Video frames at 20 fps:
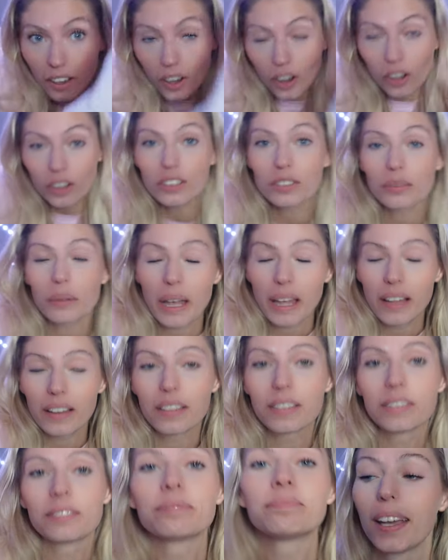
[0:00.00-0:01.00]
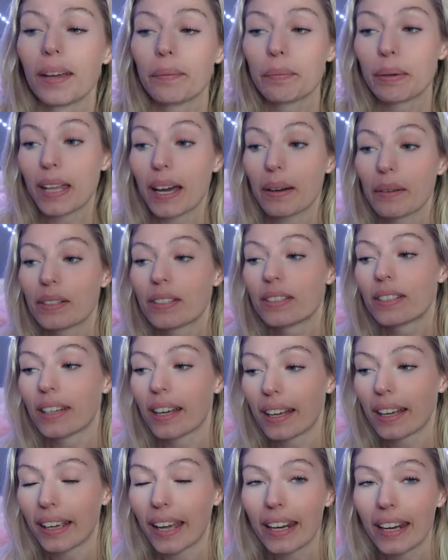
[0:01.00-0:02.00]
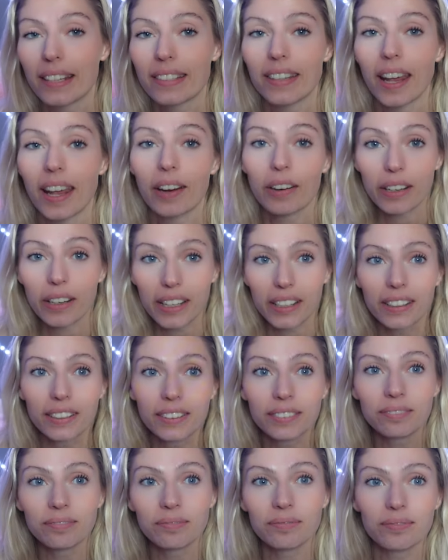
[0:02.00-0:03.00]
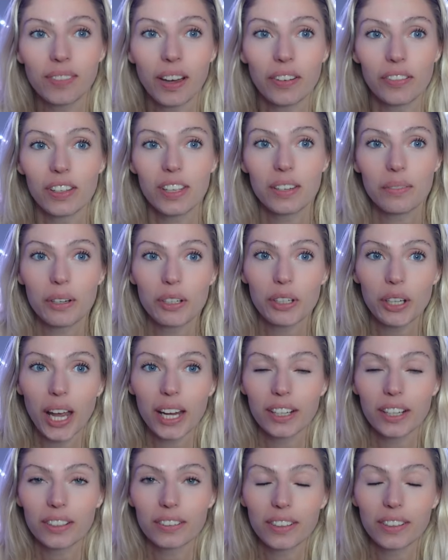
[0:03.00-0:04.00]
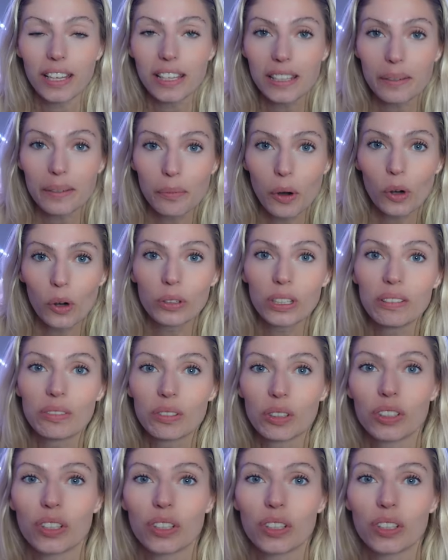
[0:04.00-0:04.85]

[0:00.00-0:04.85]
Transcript: All is well. But that was kind of scary. I feel like when you're in like the Maldives or